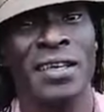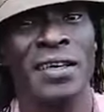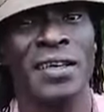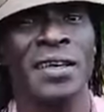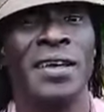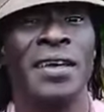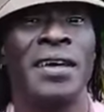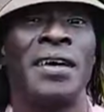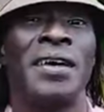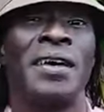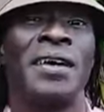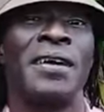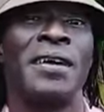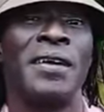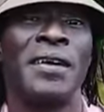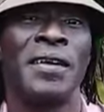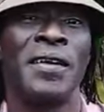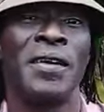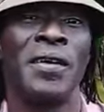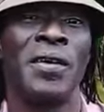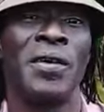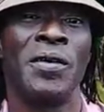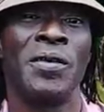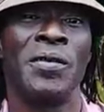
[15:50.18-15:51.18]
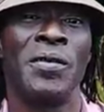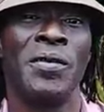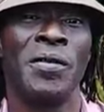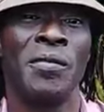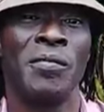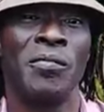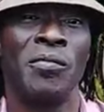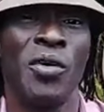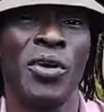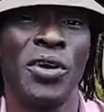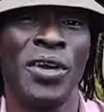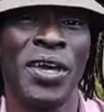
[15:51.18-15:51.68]
then they, you
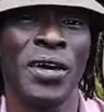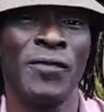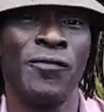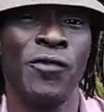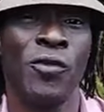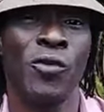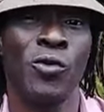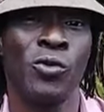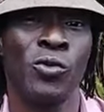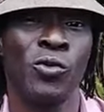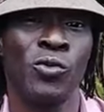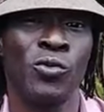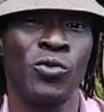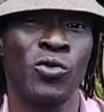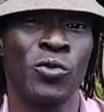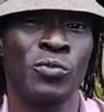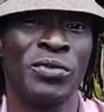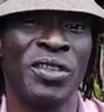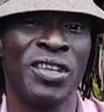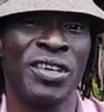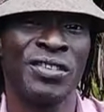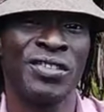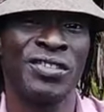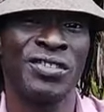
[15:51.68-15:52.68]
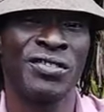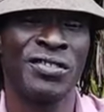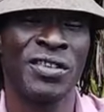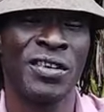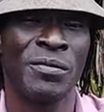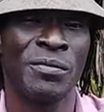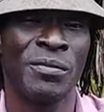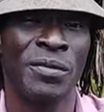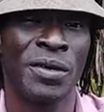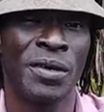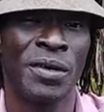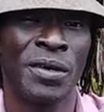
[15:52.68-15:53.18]
know, but you get to undo some
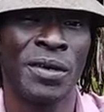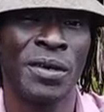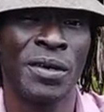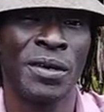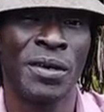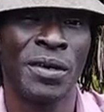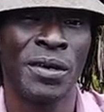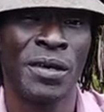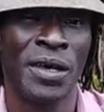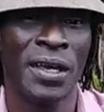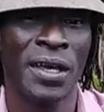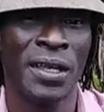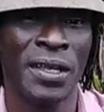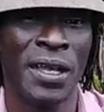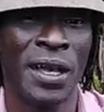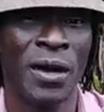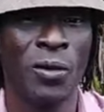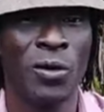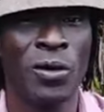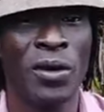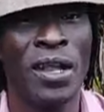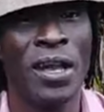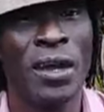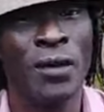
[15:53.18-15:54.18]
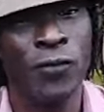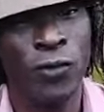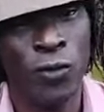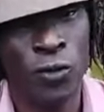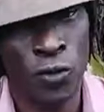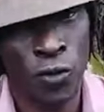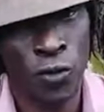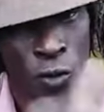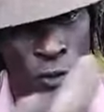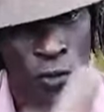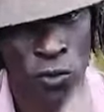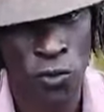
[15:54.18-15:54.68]
things there. And I would like
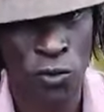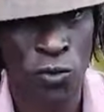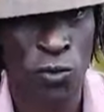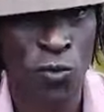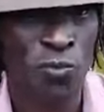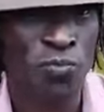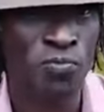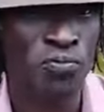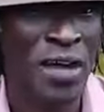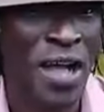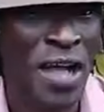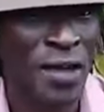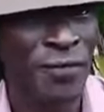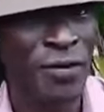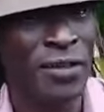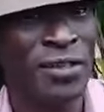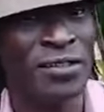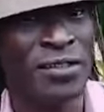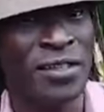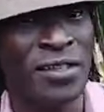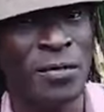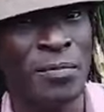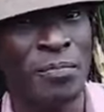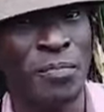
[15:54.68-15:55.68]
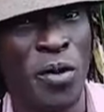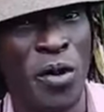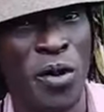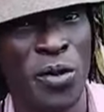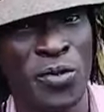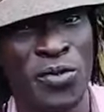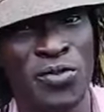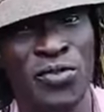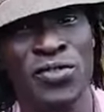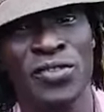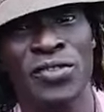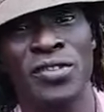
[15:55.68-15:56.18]
for talk to you privately,
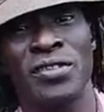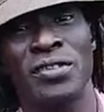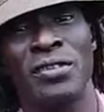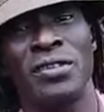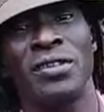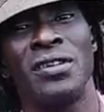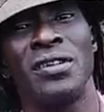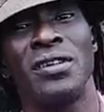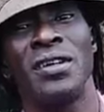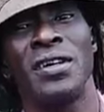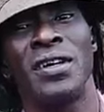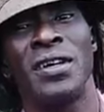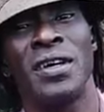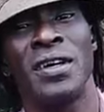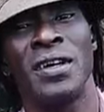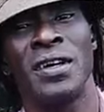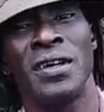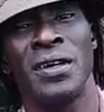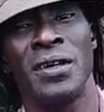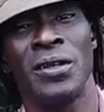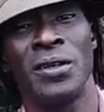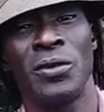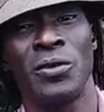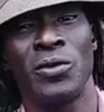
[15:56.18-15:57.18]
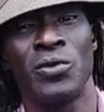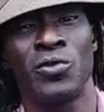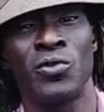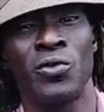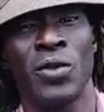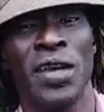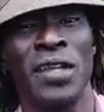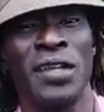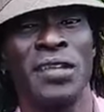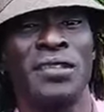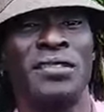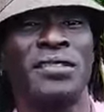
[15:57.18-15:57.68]
personally. You know,
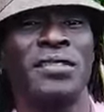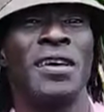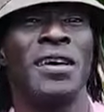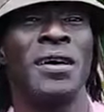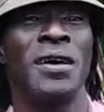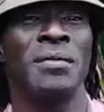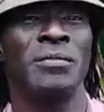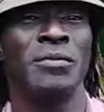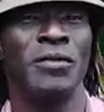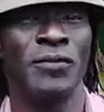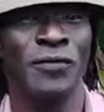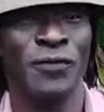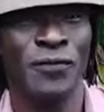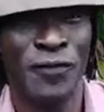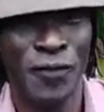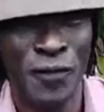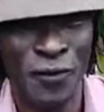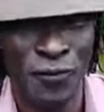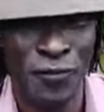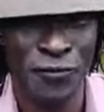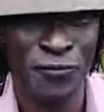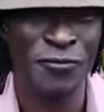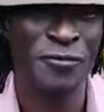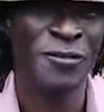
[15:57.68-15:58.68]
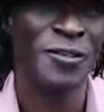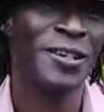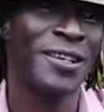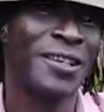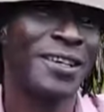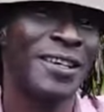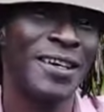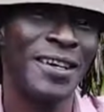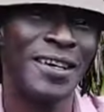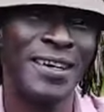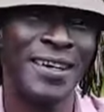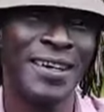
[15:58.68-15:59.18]
so anytime feel
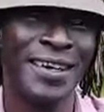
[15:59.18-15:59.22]
free.